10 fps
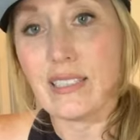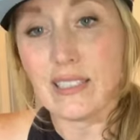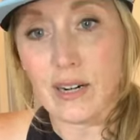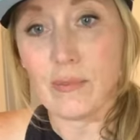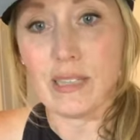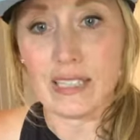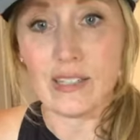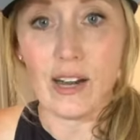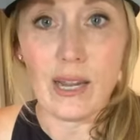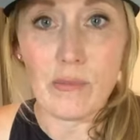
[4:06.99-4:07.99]
it's a tarpon, that's
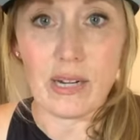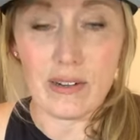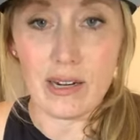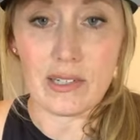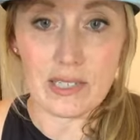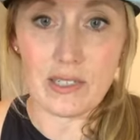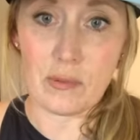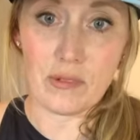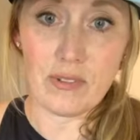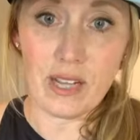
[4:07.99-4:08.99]
great, but I'd rather see
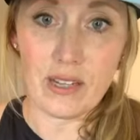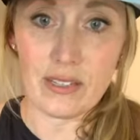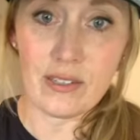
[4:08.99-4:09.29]
tarpon fly on it.